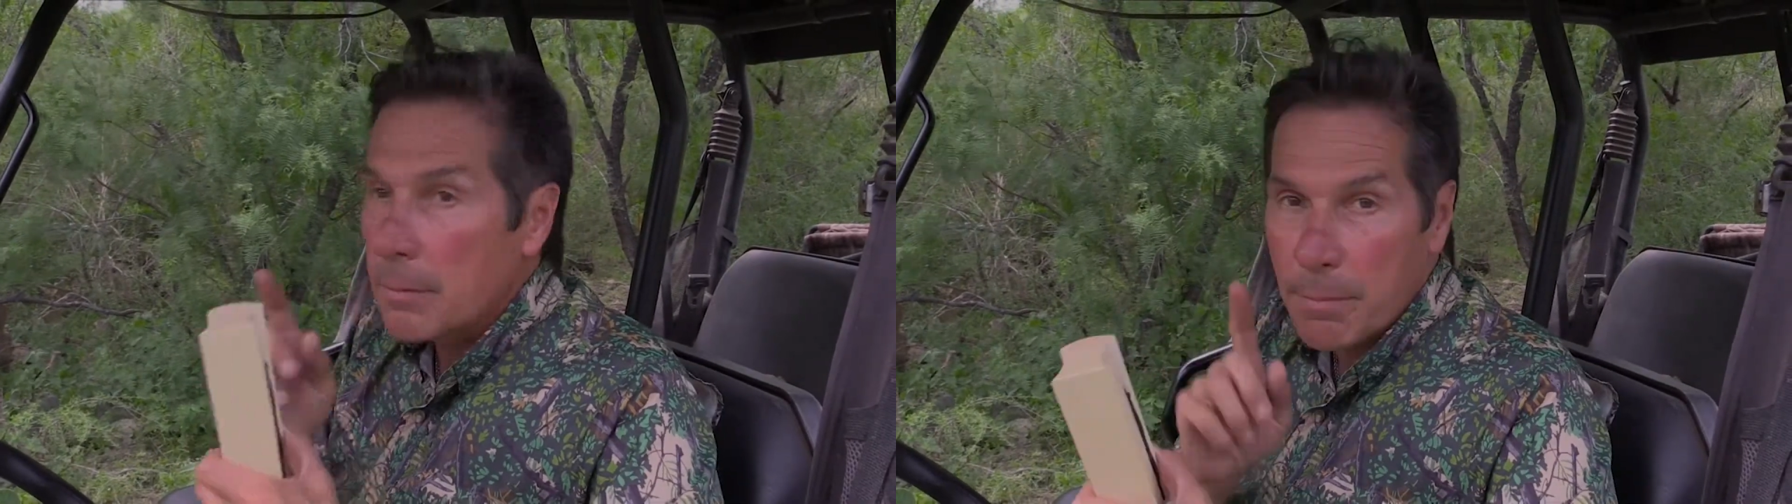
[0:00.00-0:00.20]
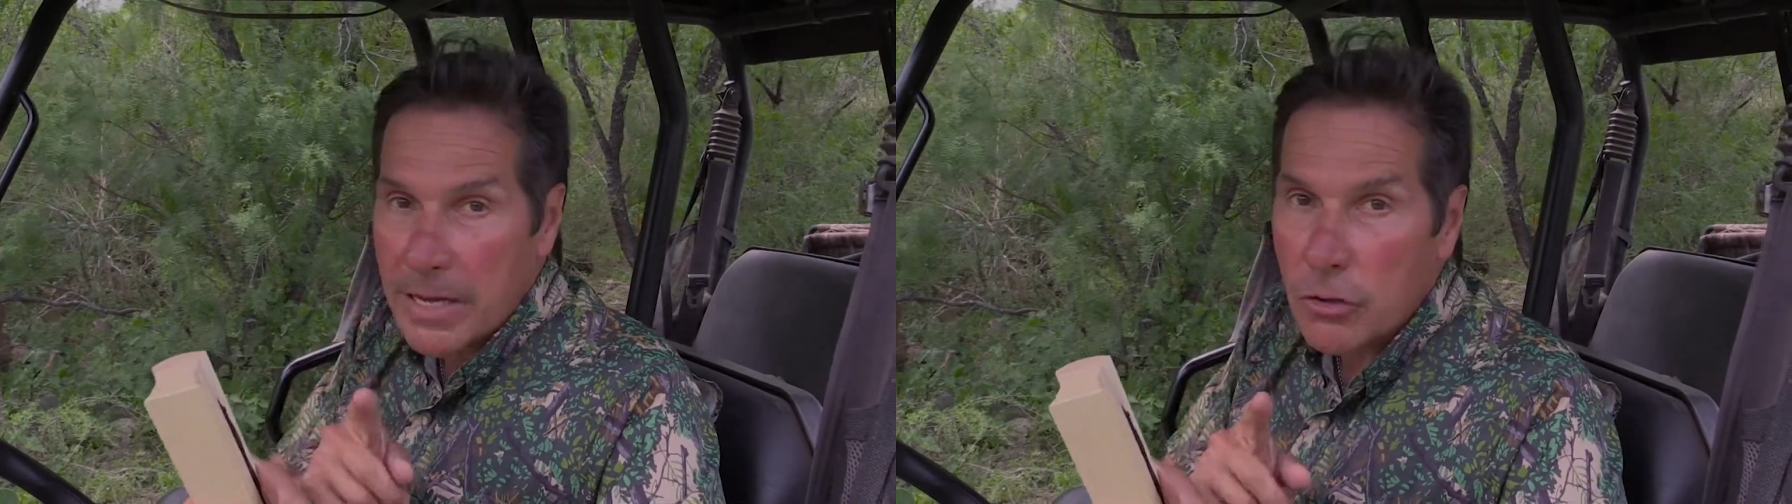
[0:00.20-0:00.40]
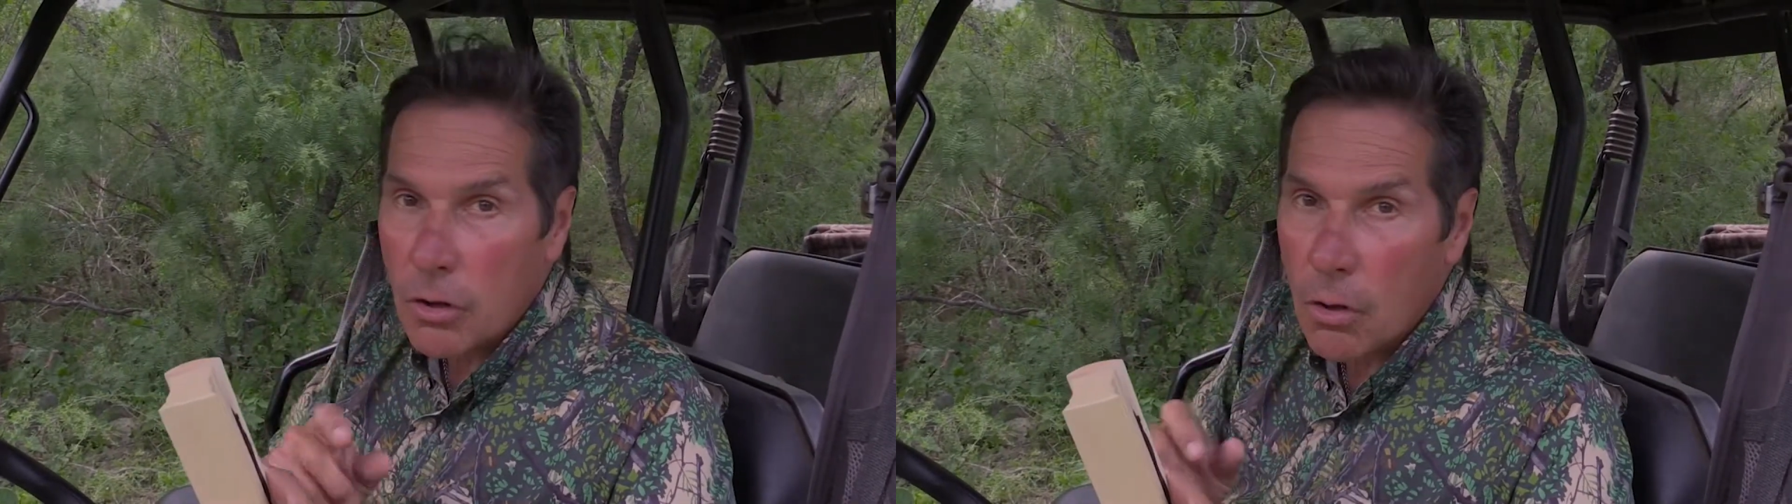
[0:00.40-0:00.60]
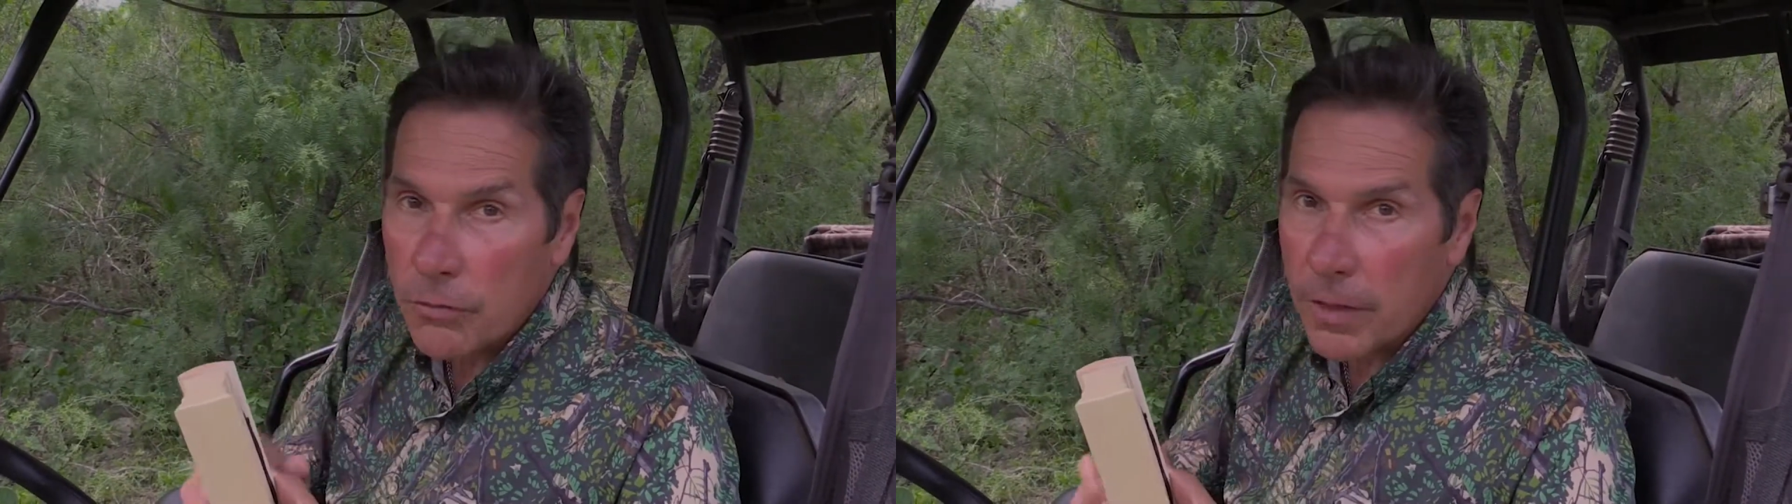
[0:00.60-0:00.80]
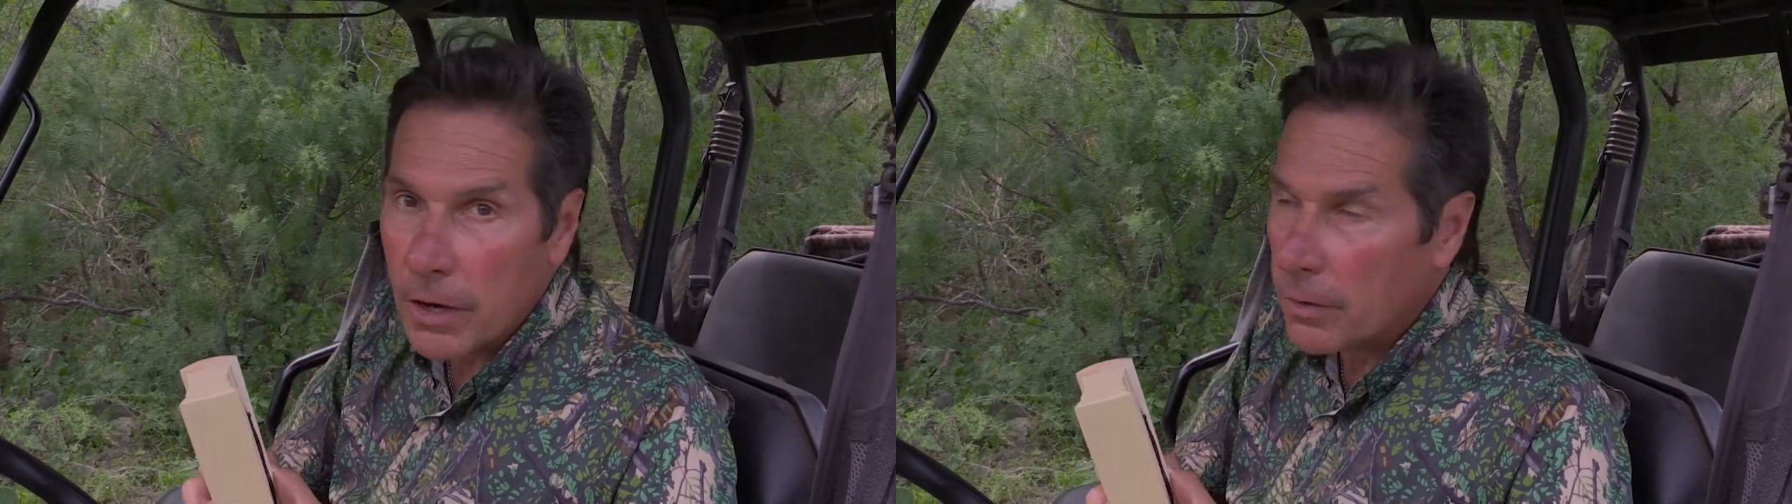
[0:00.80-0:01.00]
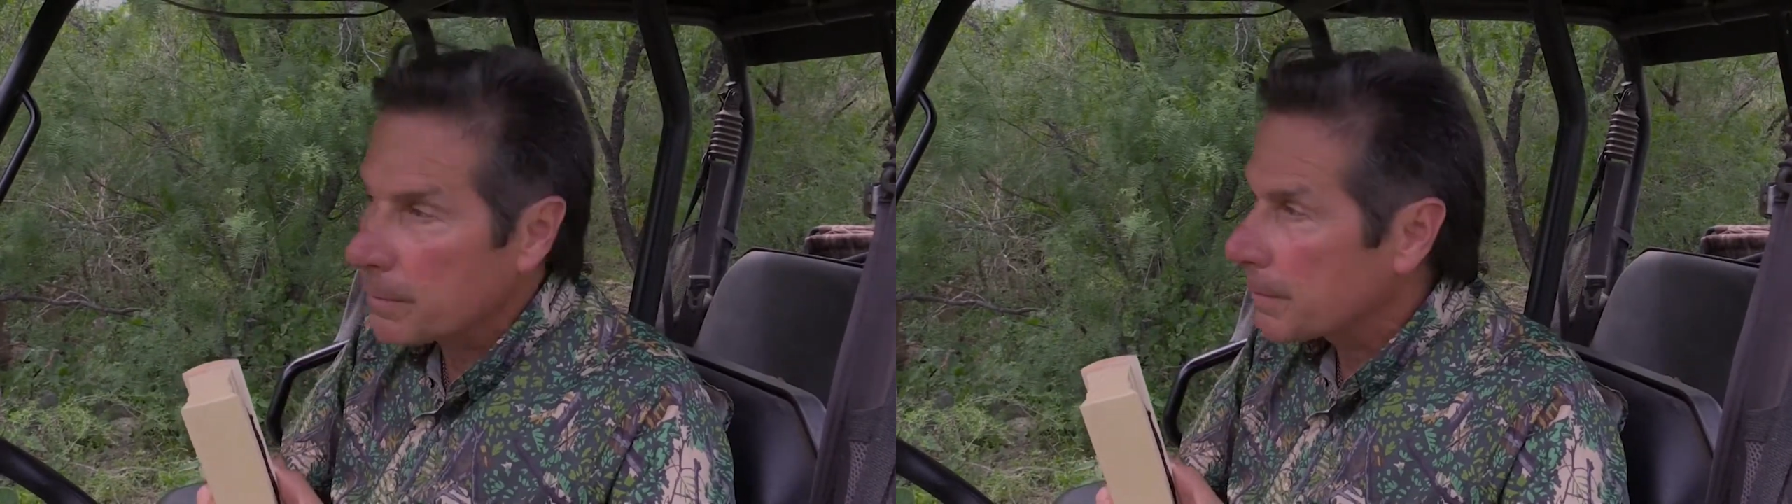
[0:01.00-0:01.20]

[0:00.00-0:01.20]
make your calls there.